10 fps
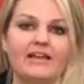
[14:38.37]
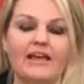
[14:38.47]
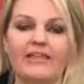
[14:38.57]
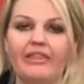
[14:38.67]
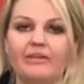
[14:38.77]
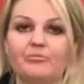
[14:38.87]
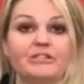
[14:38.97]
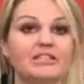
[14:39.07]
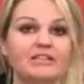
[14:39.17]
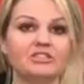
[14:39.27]
and then
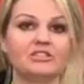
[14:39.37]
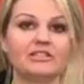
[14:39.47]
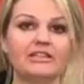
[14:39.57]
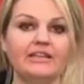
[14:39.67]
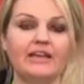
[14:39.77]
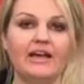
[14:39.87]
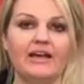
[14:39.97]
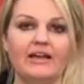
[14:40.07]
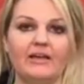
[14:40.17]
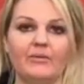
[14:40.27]
potentially
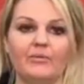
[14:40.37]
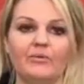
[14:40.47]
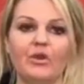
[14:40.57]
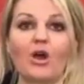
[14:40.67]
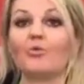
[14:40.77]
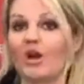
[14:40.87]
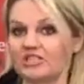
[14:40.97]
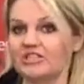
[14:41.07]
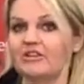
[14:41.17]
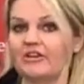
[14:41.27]
uh, not
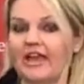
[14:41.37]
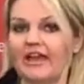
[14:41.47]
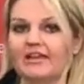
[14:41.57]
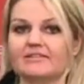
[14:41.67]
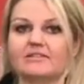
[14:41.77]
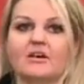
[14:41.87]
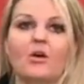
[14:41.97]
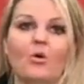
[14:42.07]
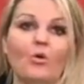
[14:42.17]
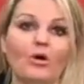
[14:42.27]
washing their hands
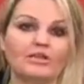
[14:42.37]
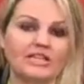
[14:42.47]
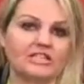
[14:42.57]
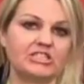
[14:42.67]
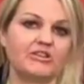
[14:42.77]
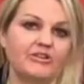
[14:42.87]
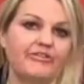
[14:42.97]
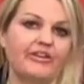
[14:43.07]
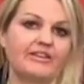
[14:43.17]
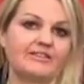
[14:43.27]
or touching their
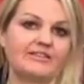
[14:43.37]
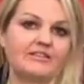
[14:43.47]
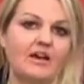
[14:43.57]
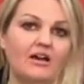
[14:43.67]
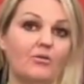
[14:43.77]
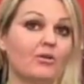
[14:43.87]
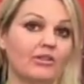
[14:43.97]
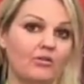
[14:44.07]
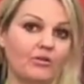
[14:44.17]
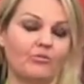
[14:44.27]
face uh, or,
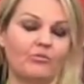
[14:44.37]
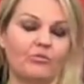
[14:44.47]
or,